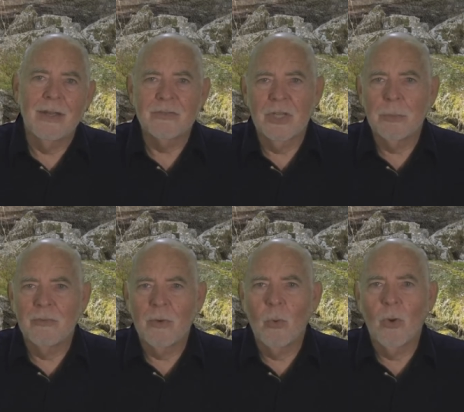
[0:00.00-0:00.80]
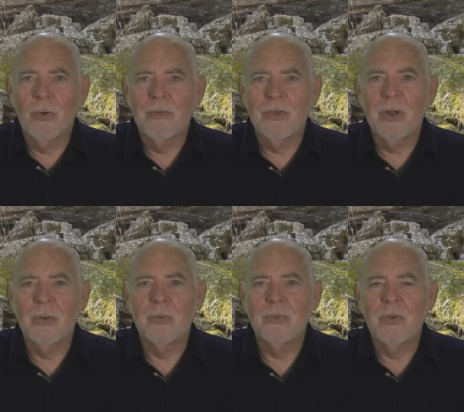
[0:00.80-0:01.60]
I've said before, you
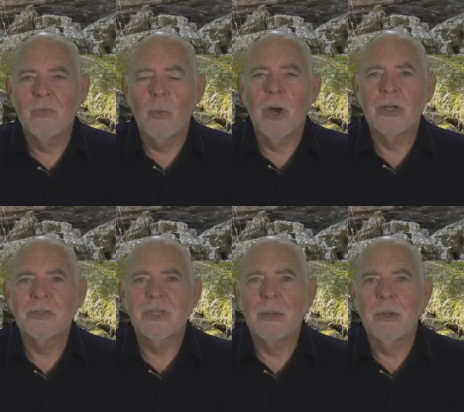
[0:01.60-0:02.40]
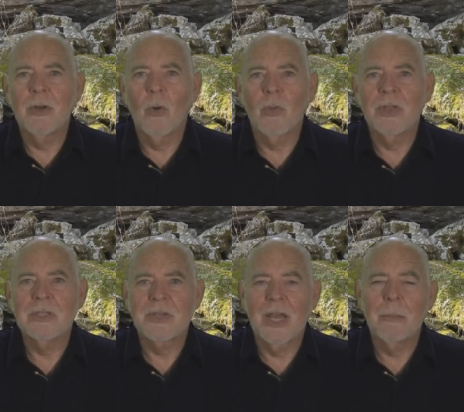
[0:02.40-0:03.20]
know, you've watched, I'm in
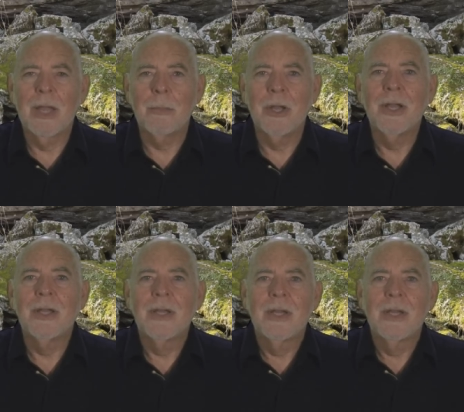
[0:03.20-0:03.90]
northeast Alabama